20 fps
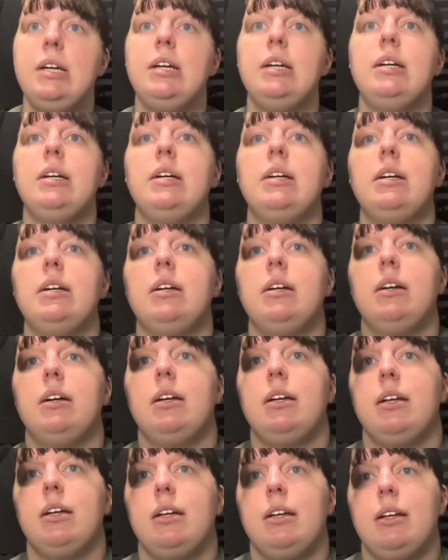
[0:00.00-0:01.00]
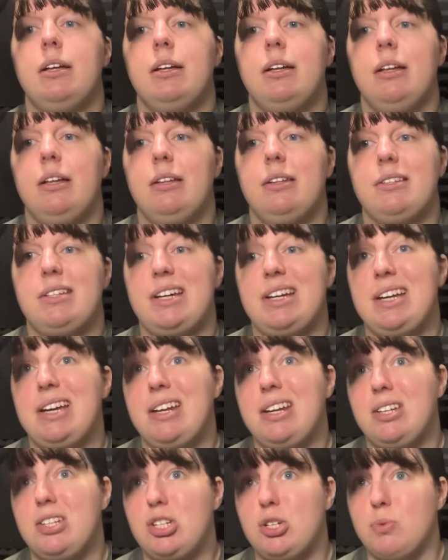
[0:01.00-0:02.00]
separated.
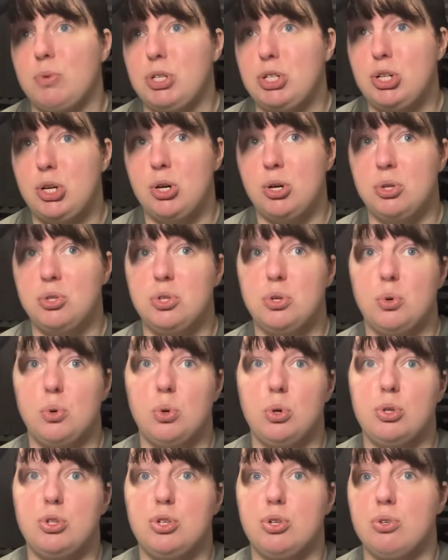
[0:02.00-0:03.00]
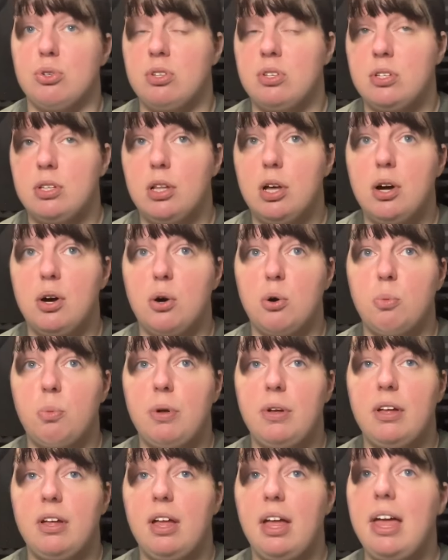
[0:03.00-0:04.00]
Diana to return to Orchard Slope
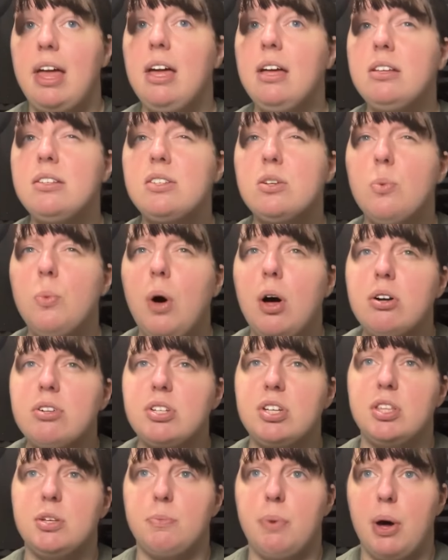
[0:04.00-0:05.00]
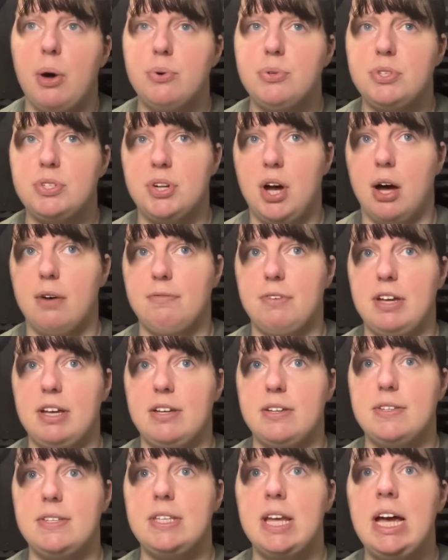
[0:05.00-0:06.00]
and to walk to the post
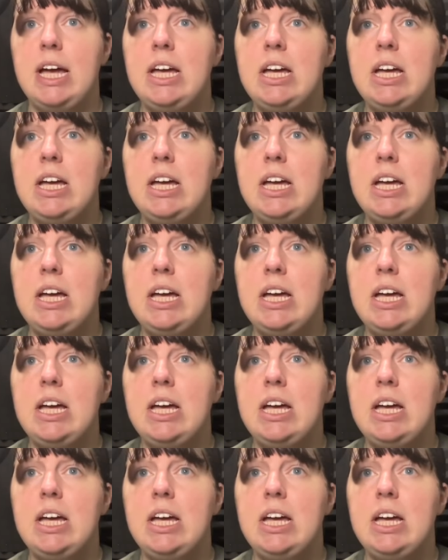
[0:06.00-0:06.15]
office.